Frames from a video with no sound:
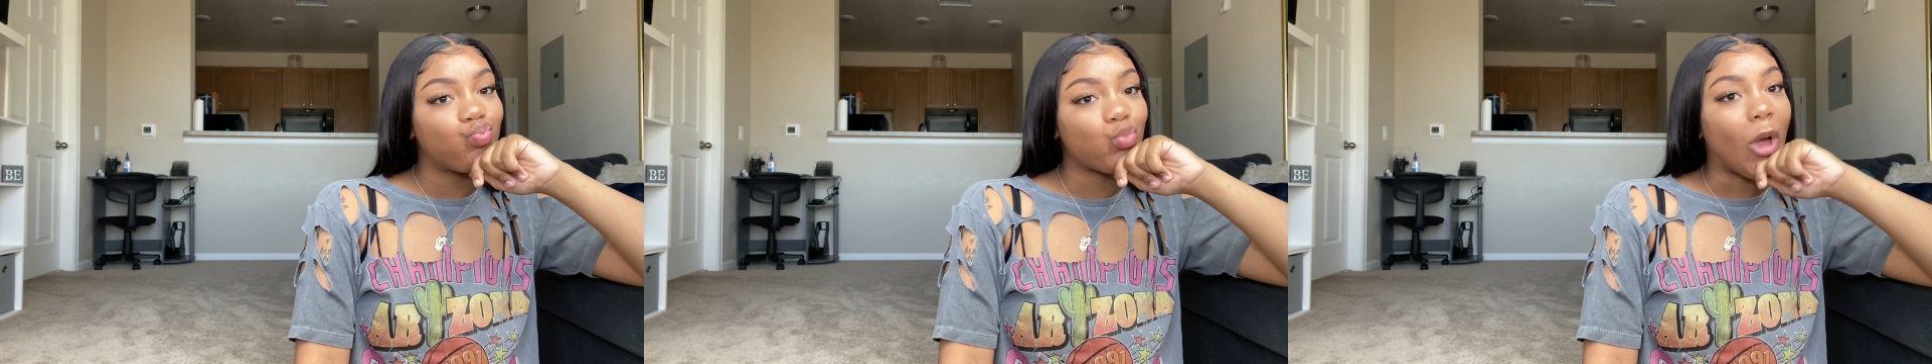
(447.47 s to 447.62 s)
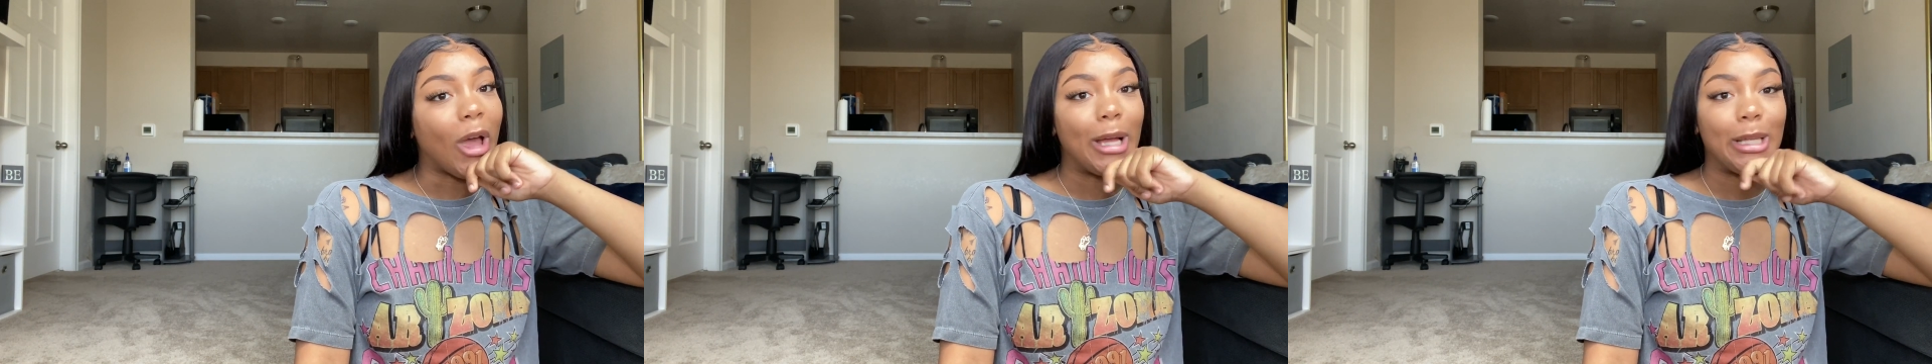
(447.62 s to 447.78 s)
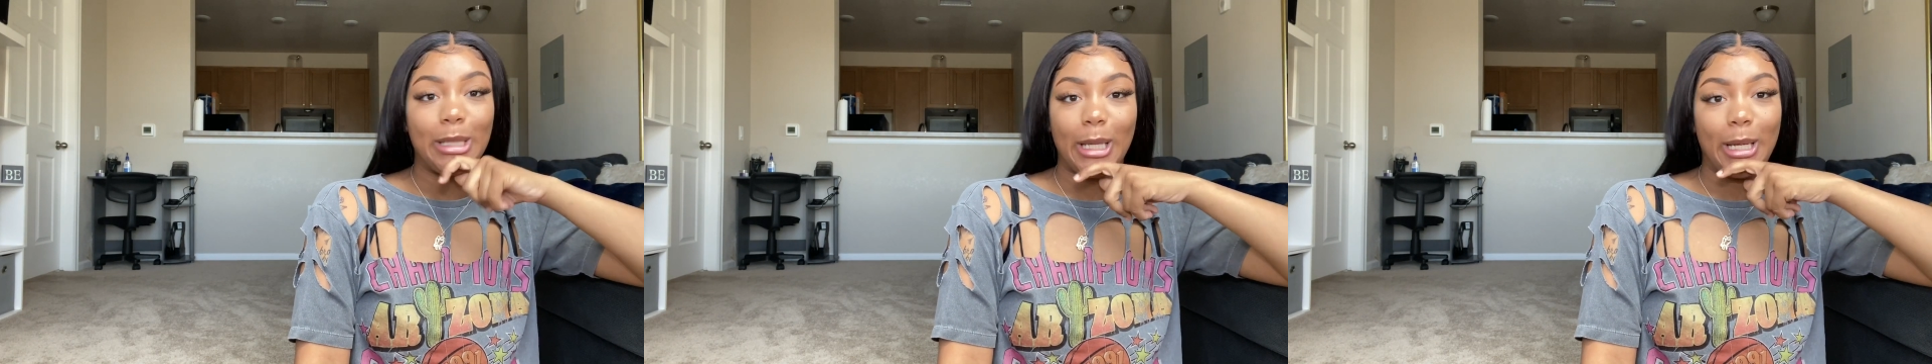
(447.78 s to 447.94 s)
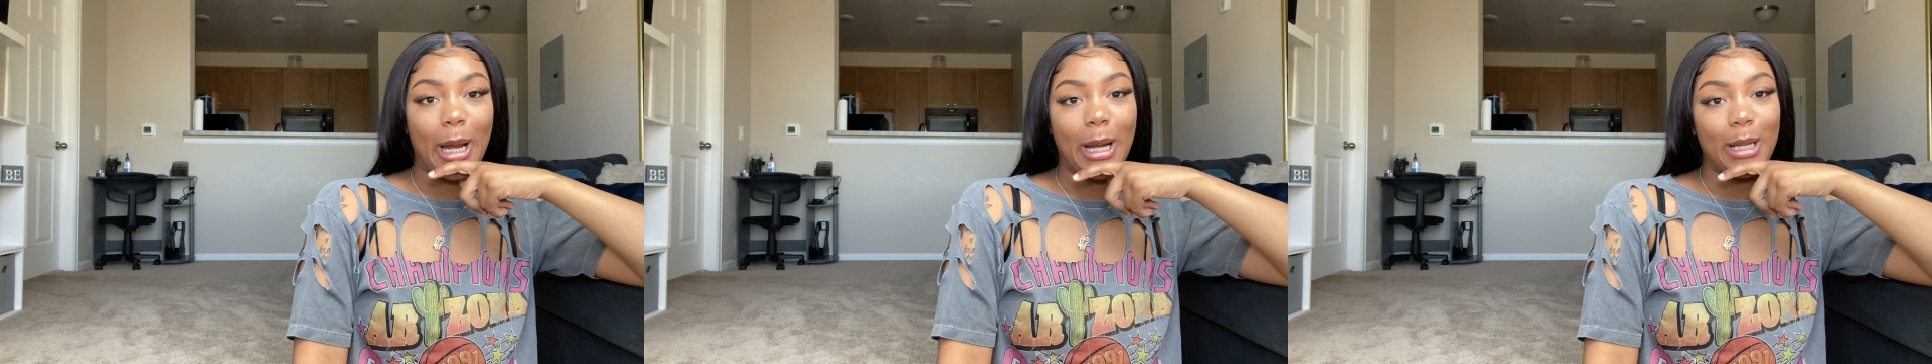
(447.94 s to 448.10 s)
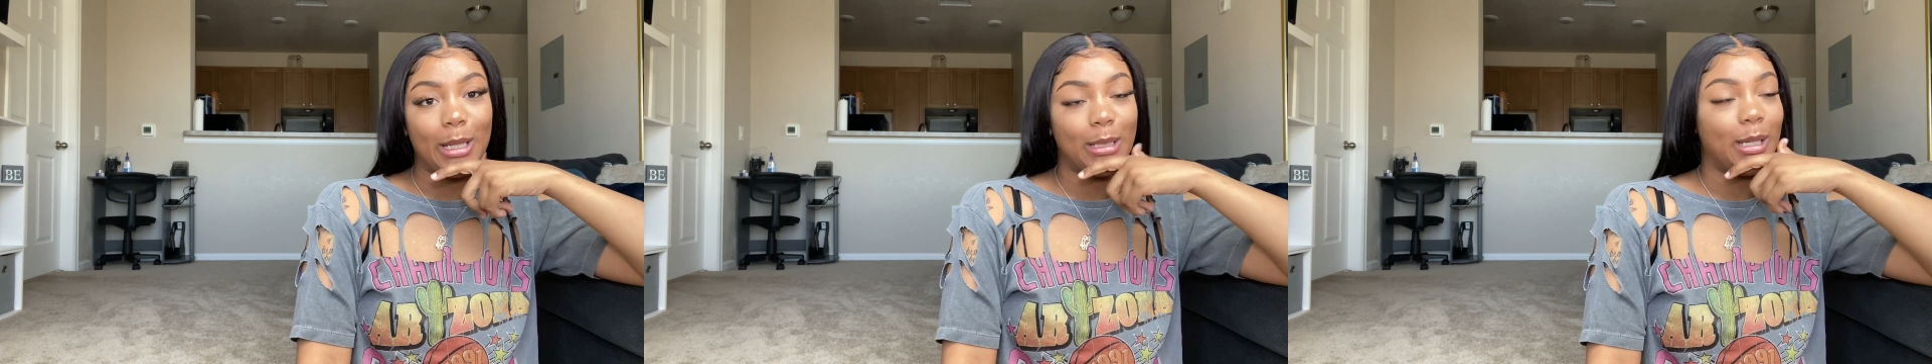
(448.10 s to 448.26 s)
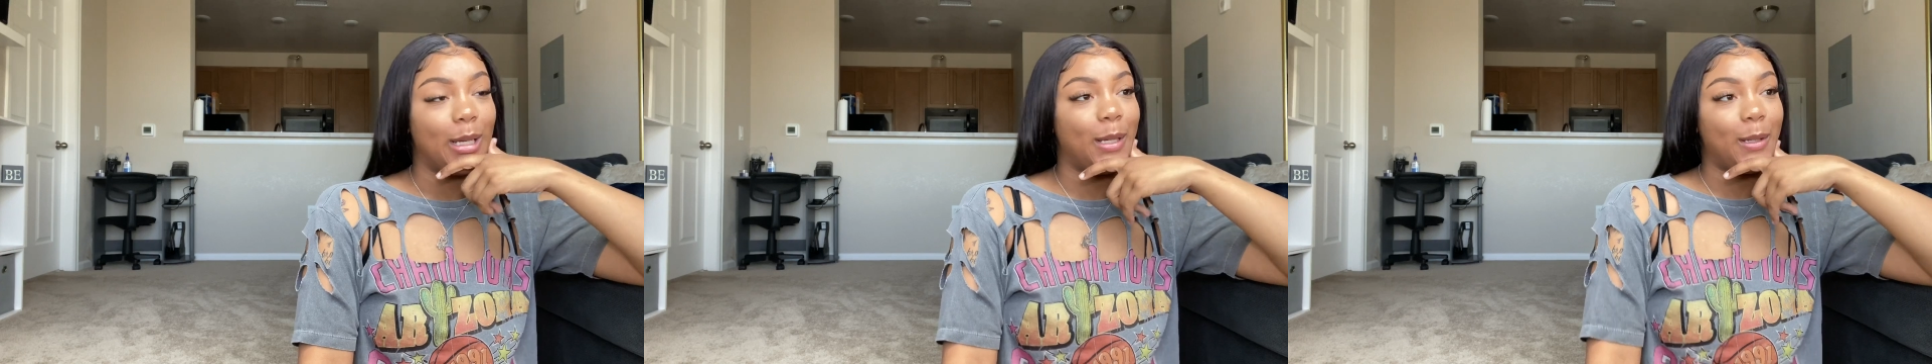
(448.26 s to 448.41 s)
a 10 out of
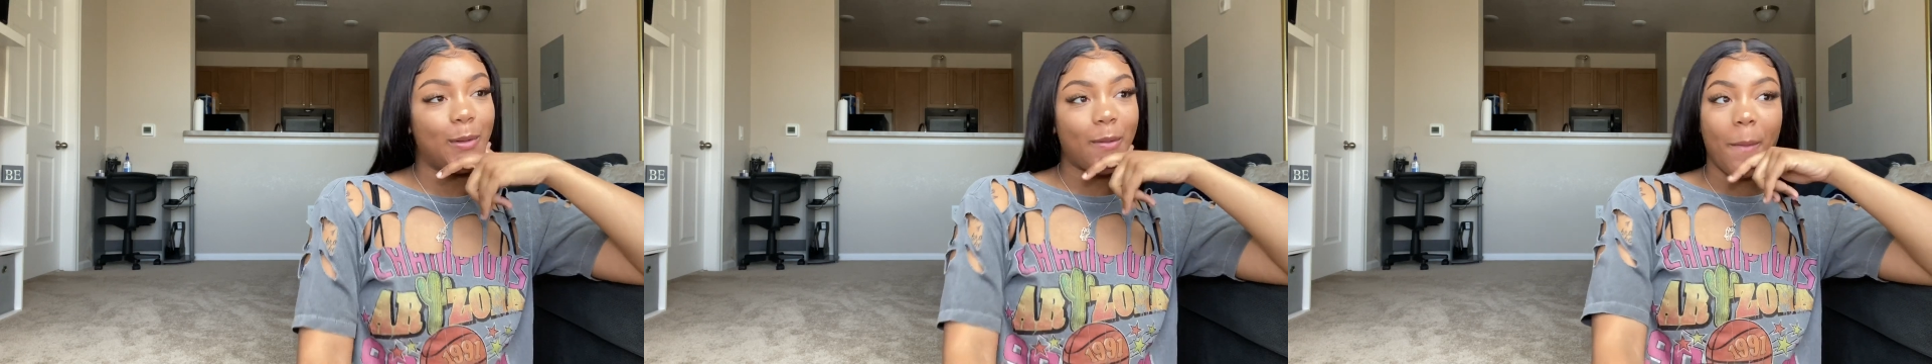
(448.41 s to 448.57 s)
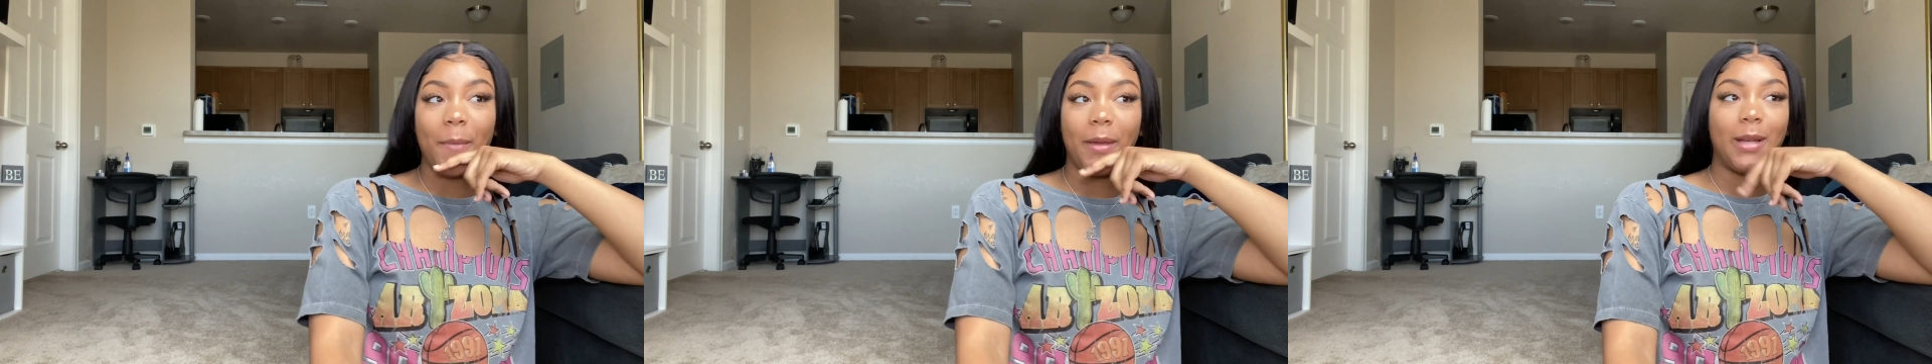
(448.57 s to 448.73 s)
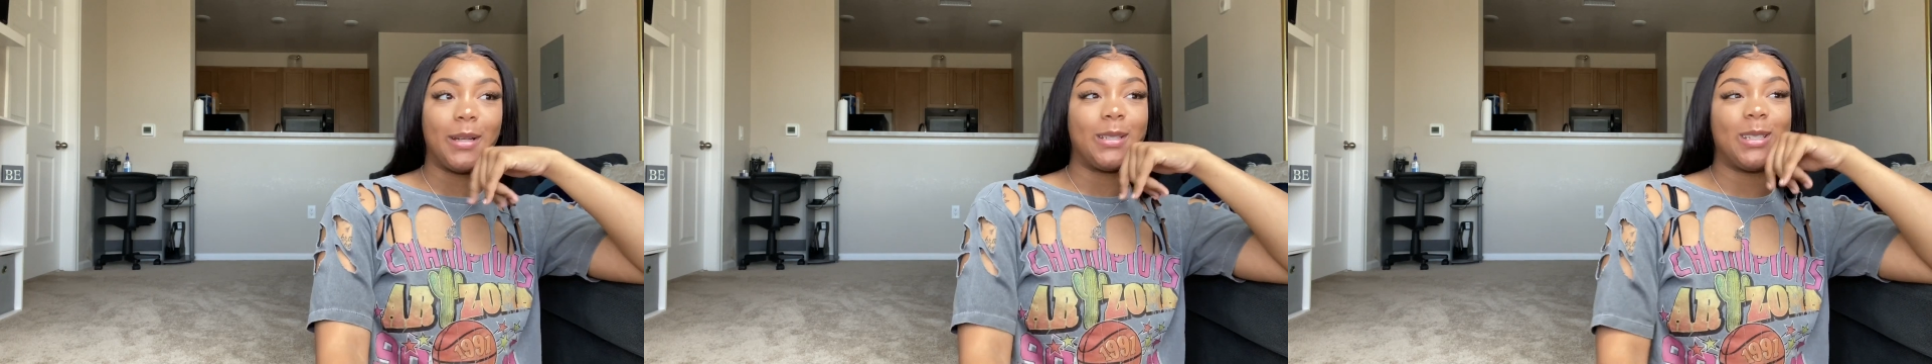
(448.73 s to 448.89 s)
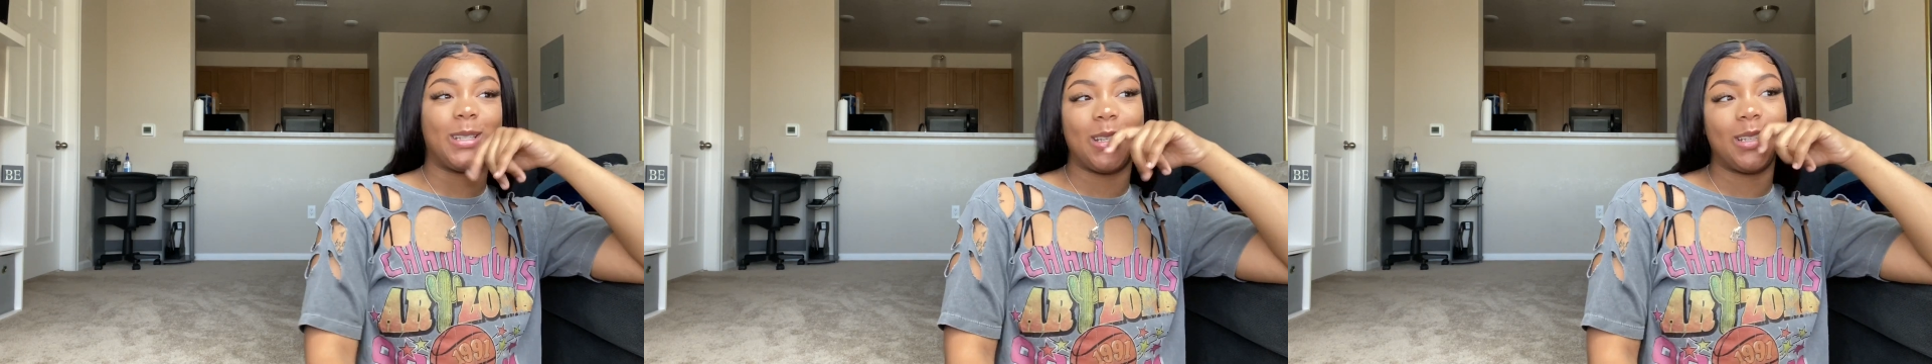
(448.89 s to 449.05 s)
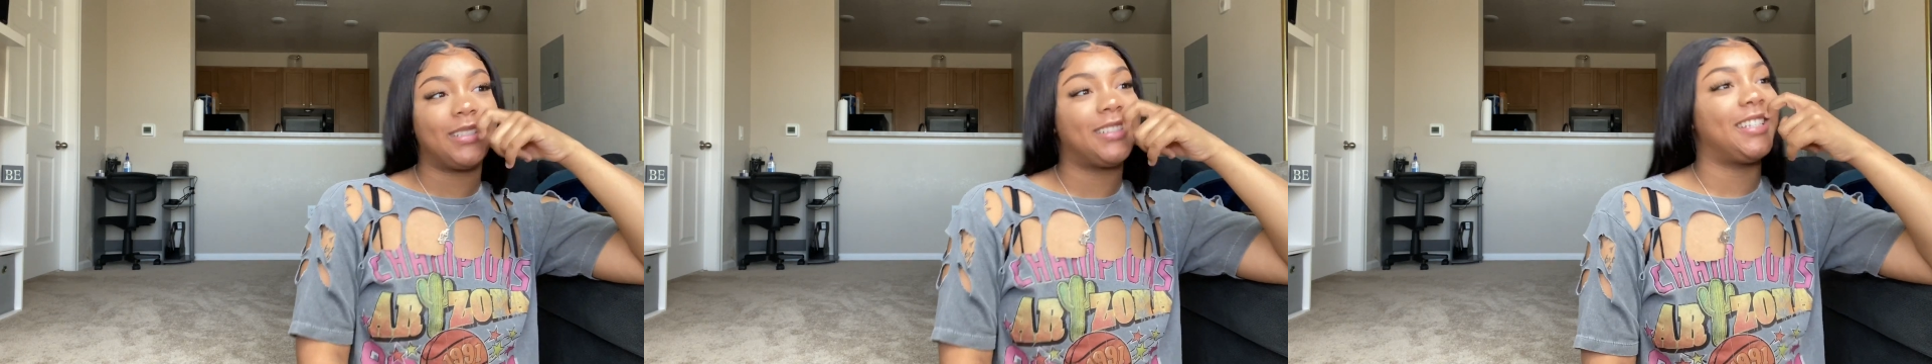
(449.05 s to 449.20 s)
10. I'm gonna give it a 10 out of